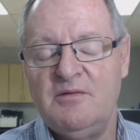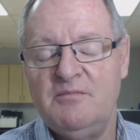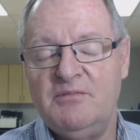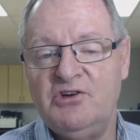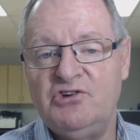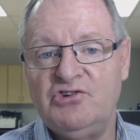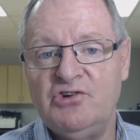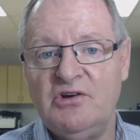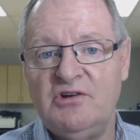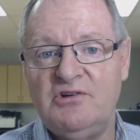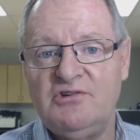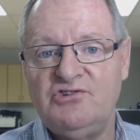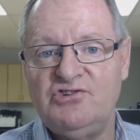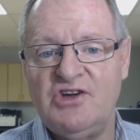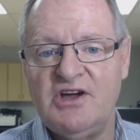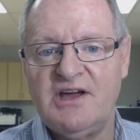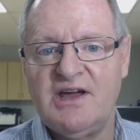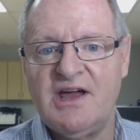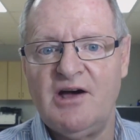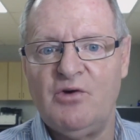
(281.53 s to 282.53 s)
Be sure to
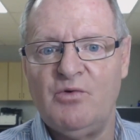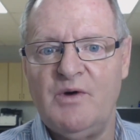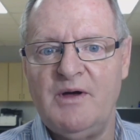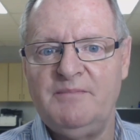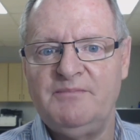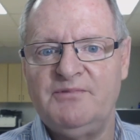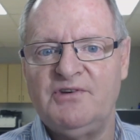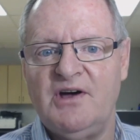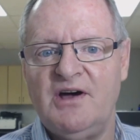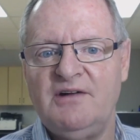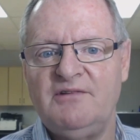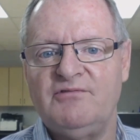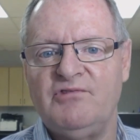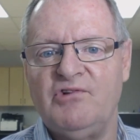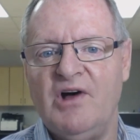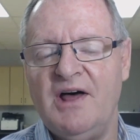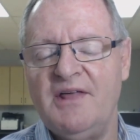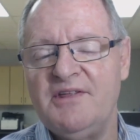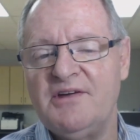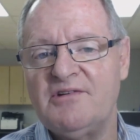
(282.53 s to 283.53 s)
check our website
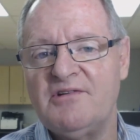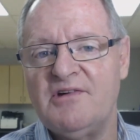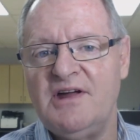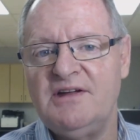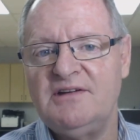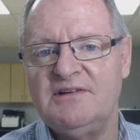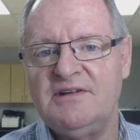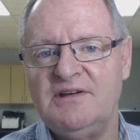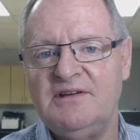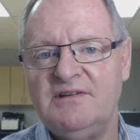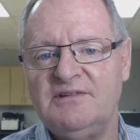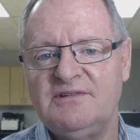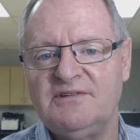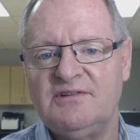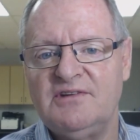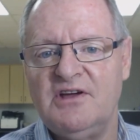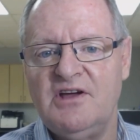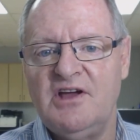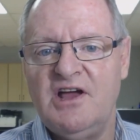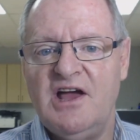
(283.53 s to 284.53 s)
for other great
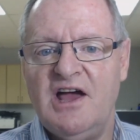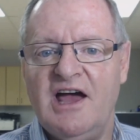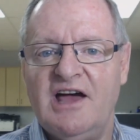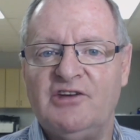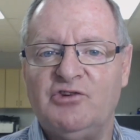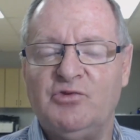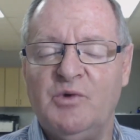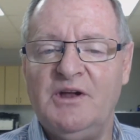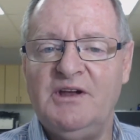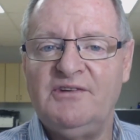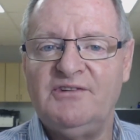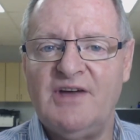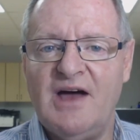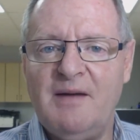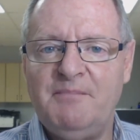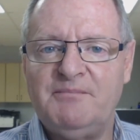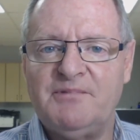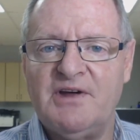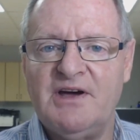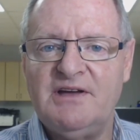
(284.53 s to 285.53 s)
tests, as well as
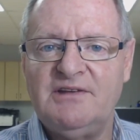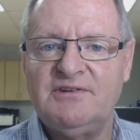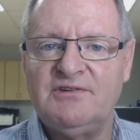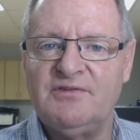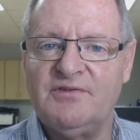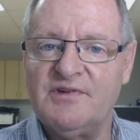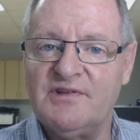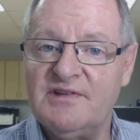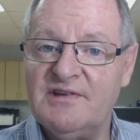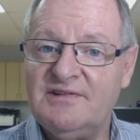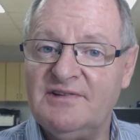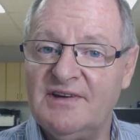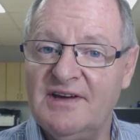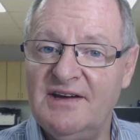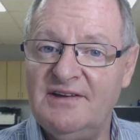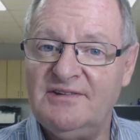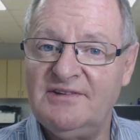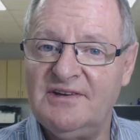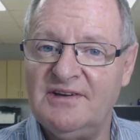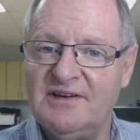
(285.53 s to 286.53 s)
updates for this
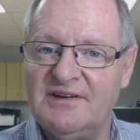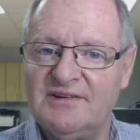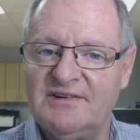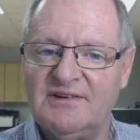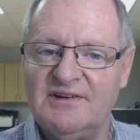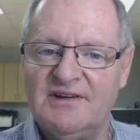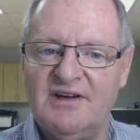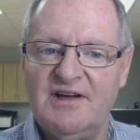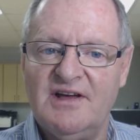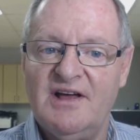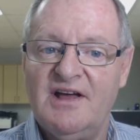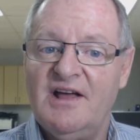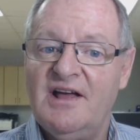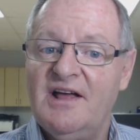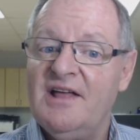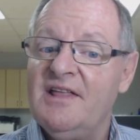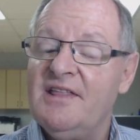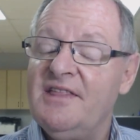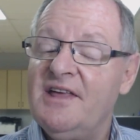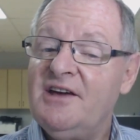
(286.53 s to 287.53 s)
HES test.
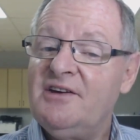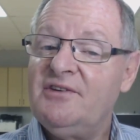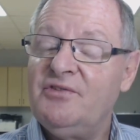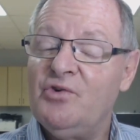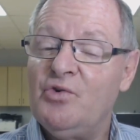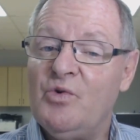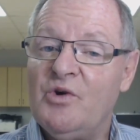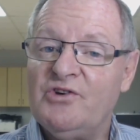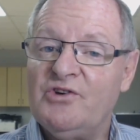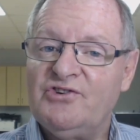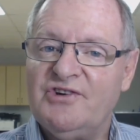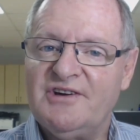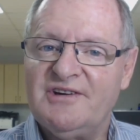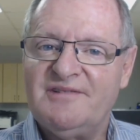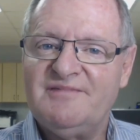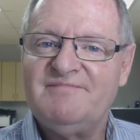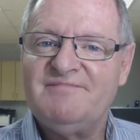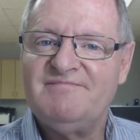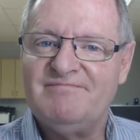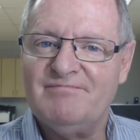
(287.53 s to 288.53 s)
Thanks for
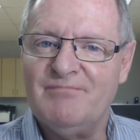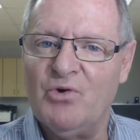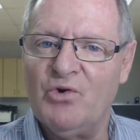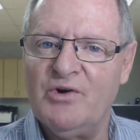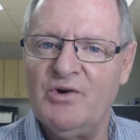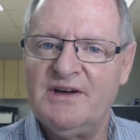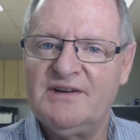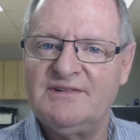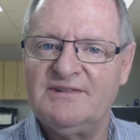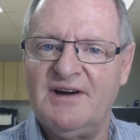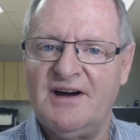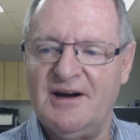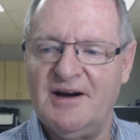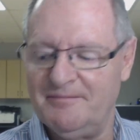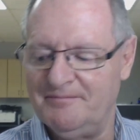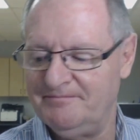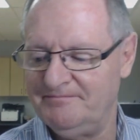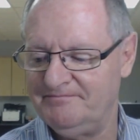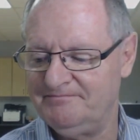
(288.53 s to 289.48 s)
watching. More next time.